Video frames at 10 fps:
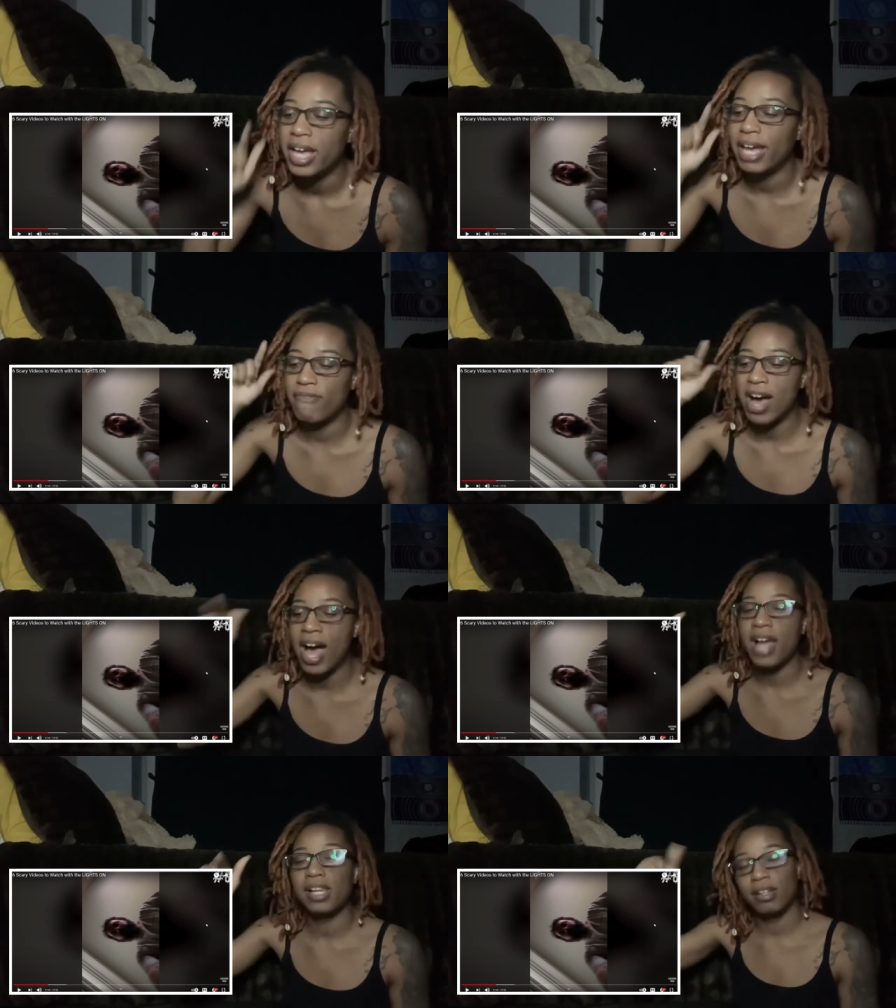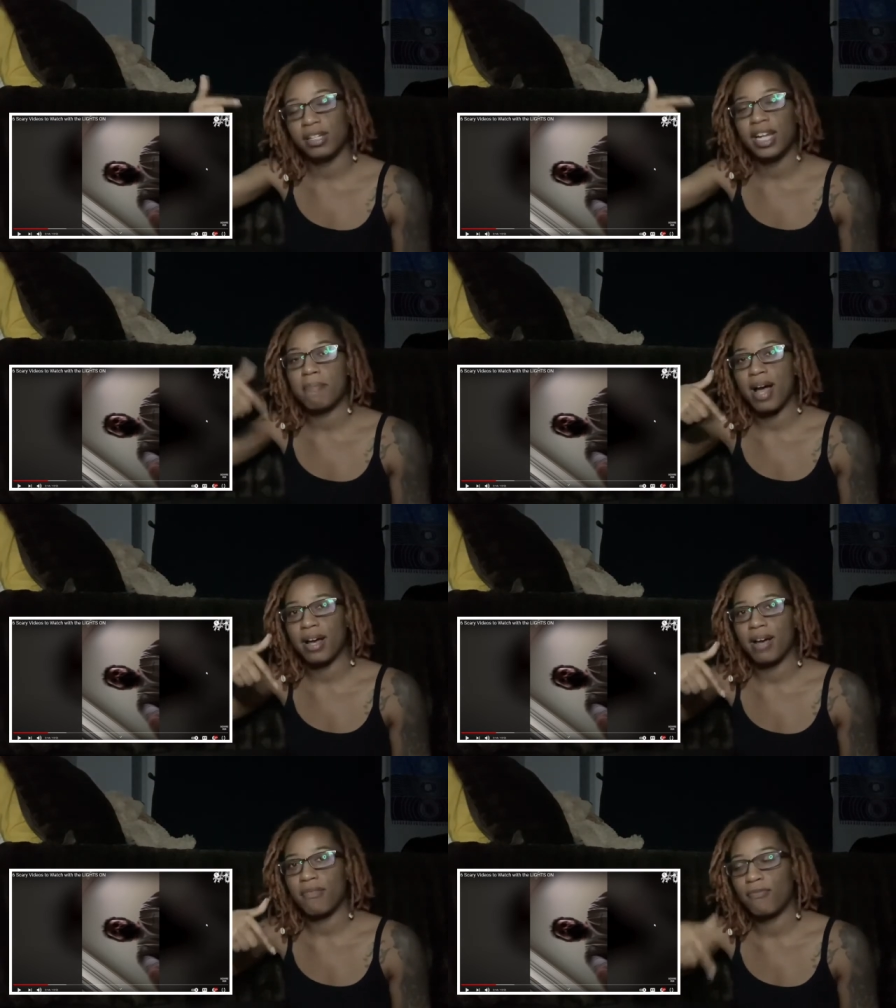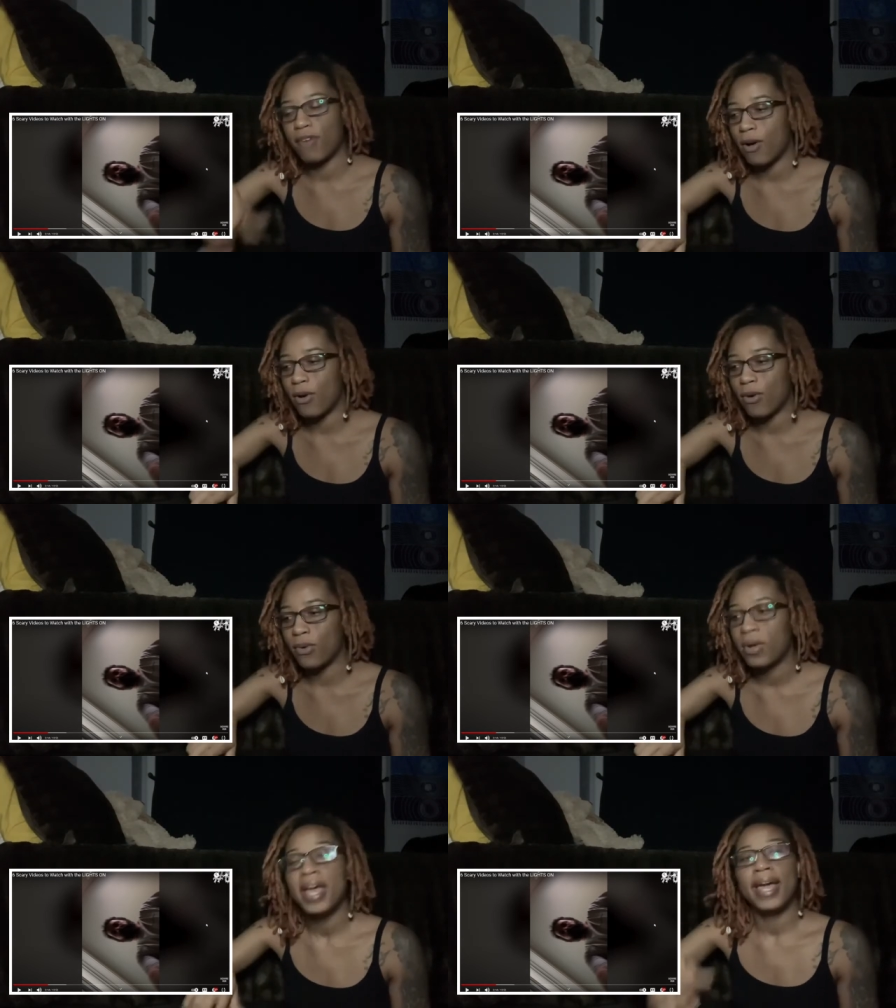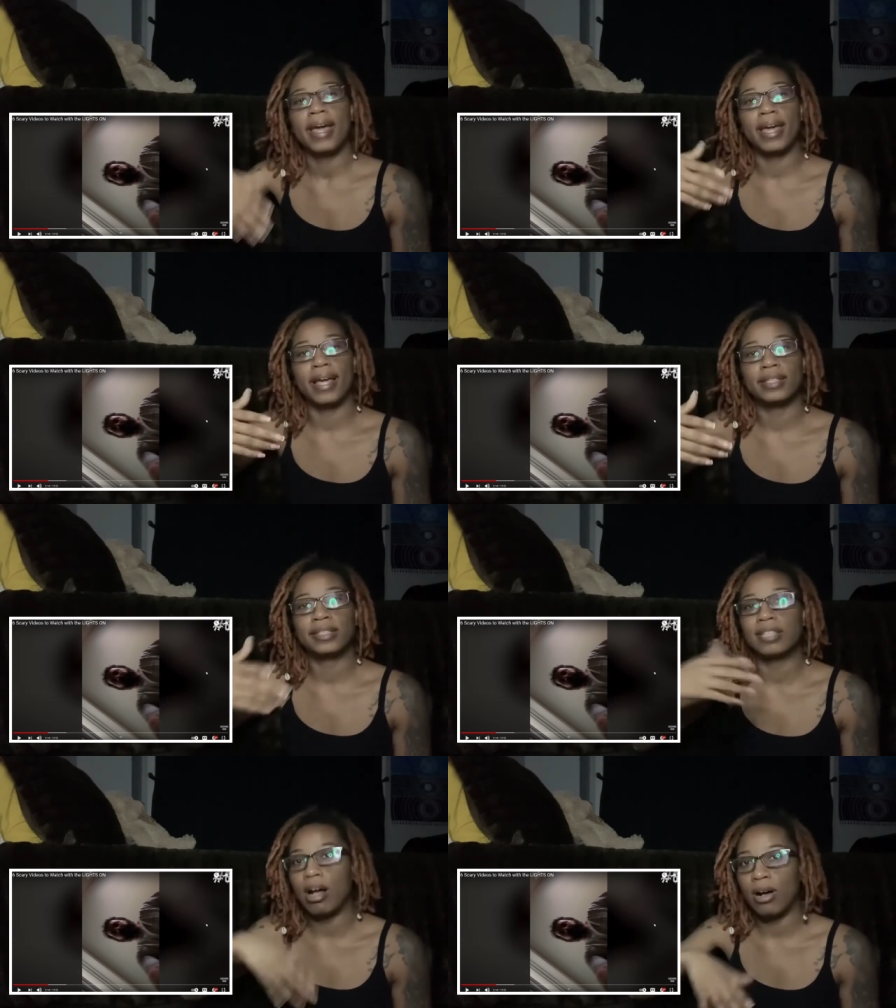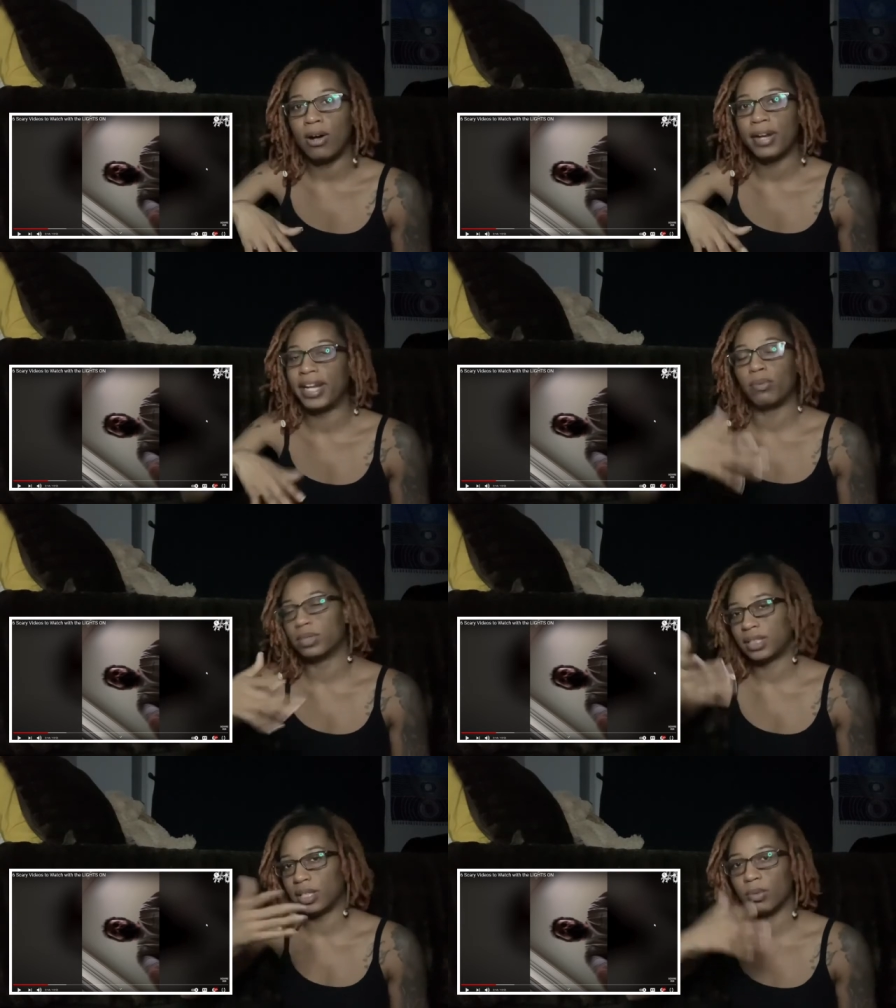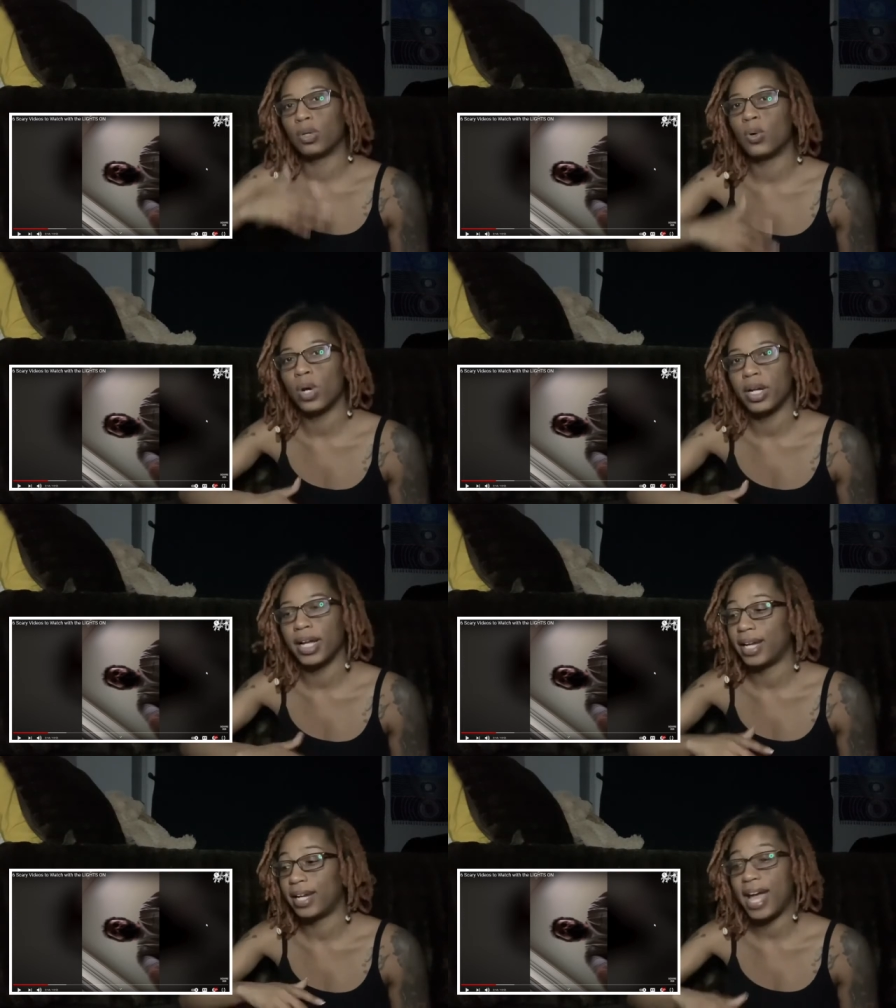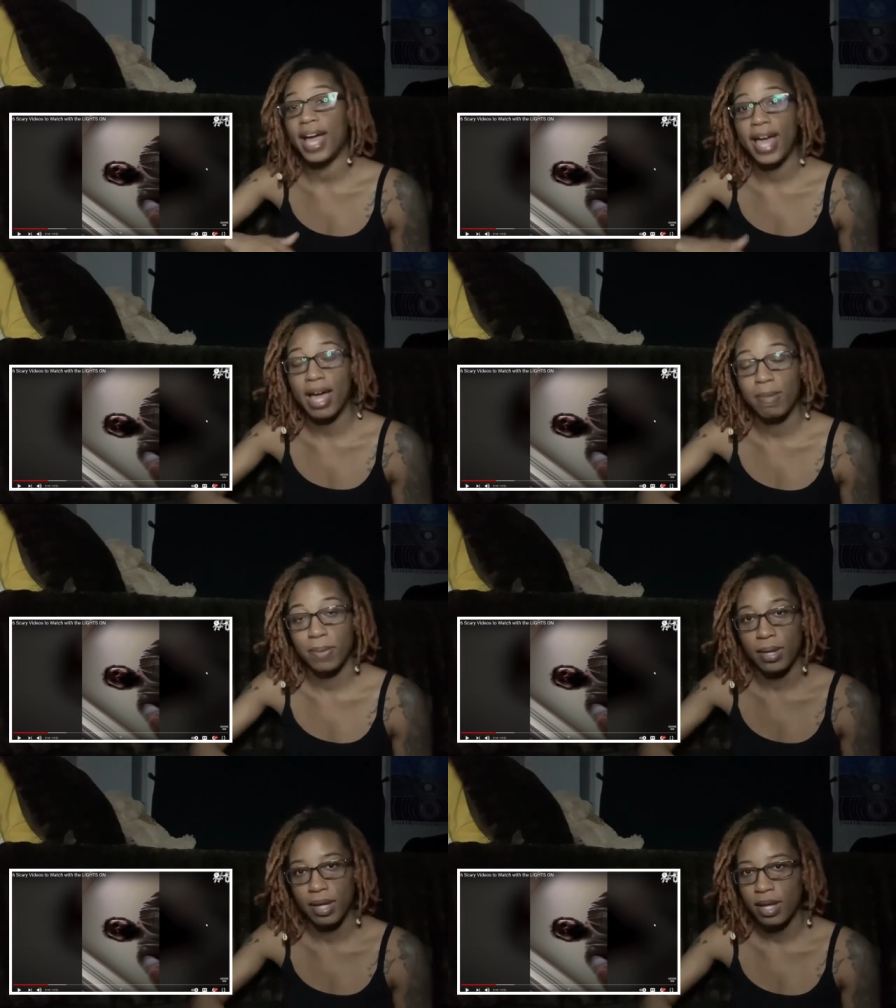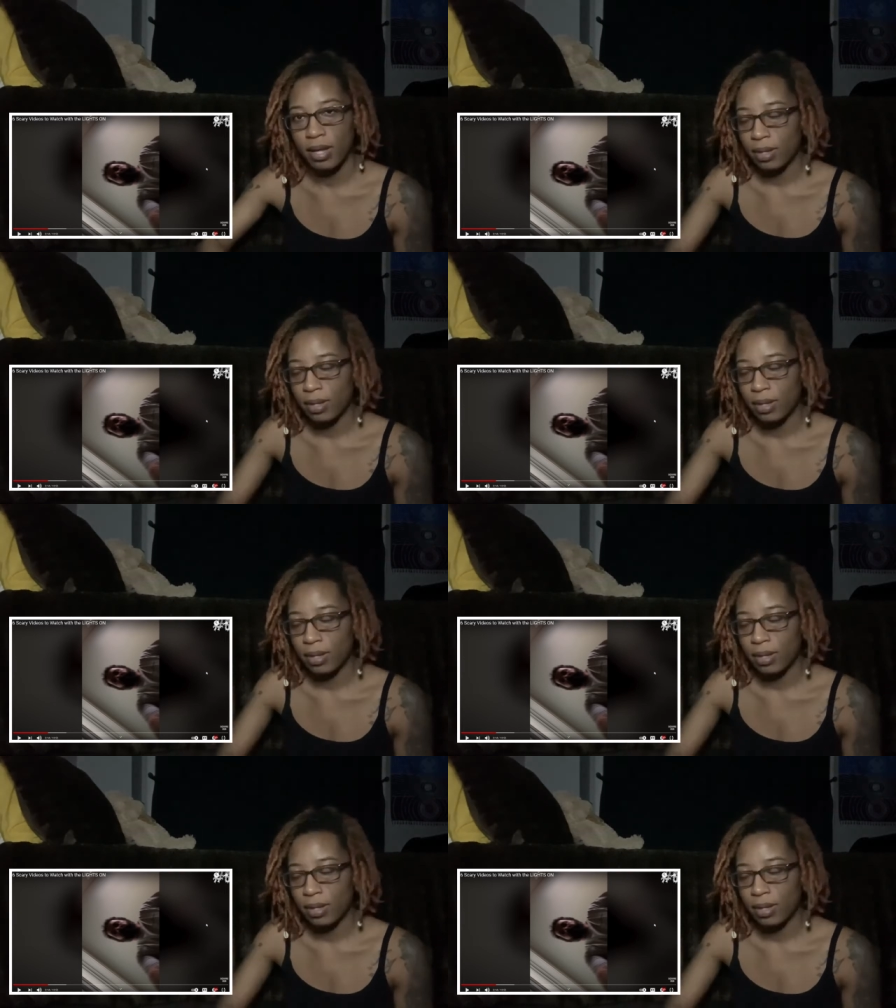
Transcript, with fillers: If I looked in my phone and saw that it was still recording and that happened,